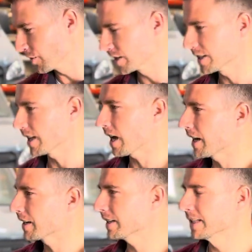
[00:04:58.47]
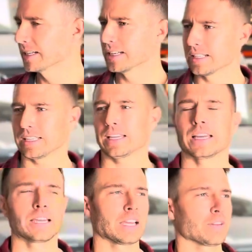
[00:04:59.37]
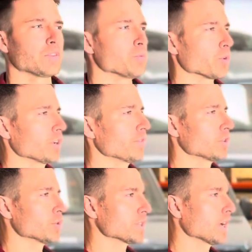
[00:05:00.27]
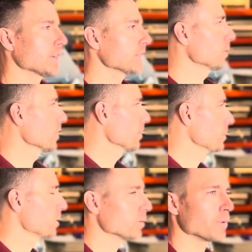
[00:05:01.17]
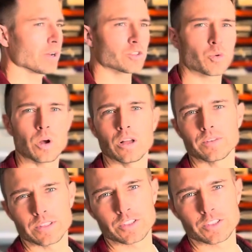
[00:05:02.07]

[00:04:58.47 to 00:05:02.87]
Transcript: recently hired a few more individuals on. I think we're up to about 12 in the